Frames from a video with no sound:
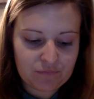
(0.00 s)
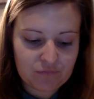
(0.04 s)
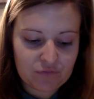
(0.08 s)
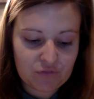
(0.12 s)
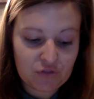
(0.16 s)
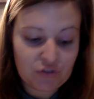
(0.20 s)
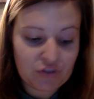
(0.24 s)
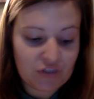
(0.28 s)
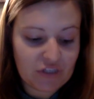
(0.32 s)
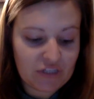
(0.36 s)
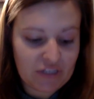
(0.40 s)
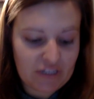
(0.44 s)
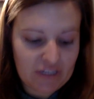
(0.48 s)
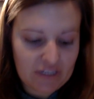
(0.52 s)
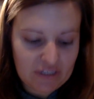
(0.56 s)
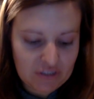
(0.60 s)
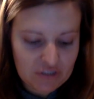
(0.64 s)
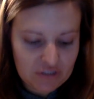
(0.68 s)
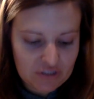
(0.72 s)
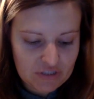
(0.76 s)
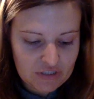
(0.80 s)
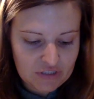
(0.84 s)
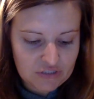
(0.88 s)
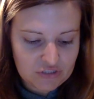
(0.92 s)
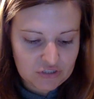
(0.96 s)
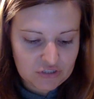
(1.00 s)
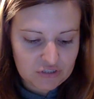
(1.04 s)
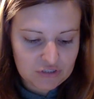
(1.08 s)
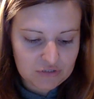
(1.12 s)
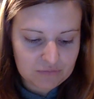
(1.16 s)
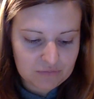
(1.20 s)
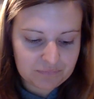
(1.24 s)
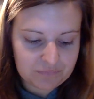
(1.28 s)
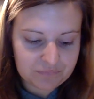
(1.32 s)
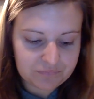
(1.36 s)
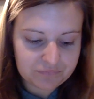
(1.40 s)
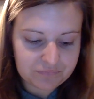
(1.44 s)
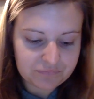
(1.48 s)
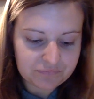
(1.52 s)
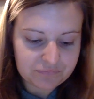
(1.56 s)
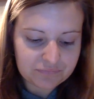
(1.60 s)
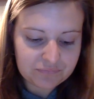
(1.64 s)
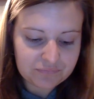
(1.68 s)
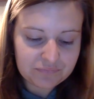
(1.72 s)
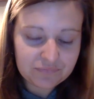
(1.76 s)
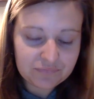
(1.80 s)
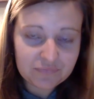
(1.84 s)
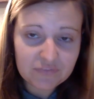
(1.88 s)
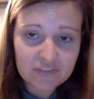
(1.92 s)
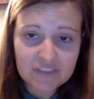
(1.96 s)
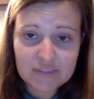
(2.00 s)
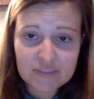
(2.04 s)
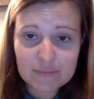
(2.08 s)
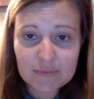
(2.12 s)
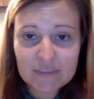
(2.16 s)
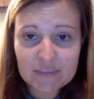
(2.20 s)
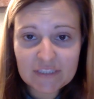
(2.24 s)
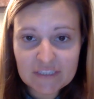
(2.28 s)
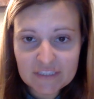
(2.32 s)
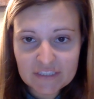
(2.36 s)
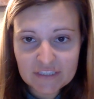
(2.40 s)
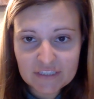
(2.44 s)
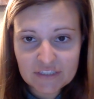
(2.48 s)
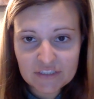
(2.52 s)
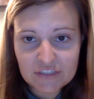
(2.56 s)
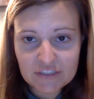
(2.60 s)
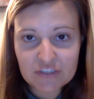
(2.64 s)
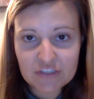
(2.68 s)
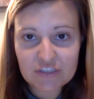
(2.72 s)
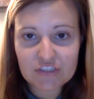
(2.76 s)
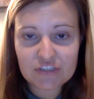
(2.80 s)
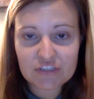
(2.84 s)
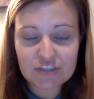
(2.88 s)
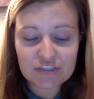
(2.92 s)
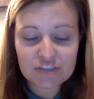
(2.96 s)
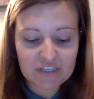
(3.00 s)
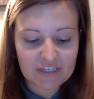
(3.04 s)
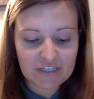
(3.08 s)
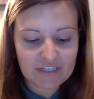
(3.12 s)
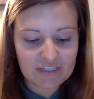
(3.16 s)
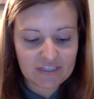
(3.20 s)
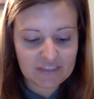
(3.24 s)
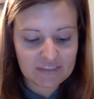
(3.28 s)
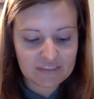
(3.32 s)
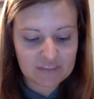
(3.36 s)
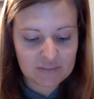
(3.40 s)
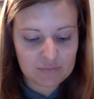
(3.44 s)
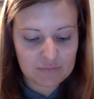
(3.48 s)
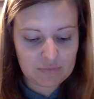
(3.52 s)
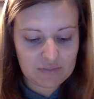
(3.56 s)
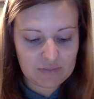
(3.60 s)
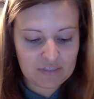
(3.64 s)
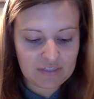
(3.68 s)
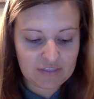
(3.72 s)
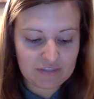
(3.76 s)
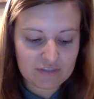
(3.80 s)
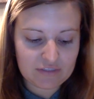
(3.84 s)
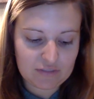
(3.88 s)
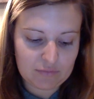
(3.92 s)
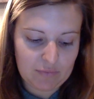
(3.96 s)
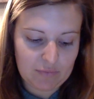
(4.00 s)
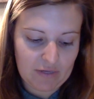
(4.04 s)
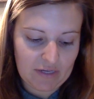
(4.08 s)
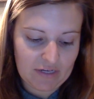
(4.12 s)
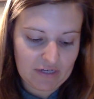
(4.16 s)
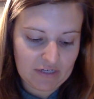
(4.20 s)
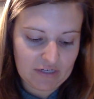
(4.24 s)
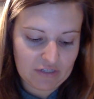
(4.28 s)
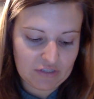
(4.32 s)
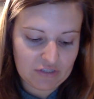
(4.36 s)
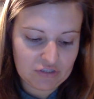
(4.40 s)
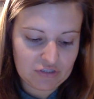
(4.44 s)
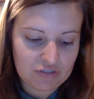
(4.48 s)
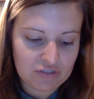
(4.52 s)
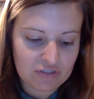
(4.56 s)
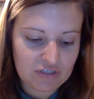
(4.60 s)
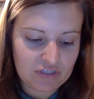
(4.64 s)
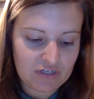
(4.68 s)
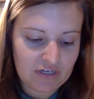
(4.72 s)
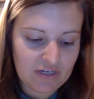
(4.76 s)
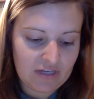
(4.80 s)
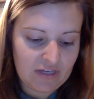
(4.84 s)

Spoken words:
learning English, speaking English, and speaking Spanish.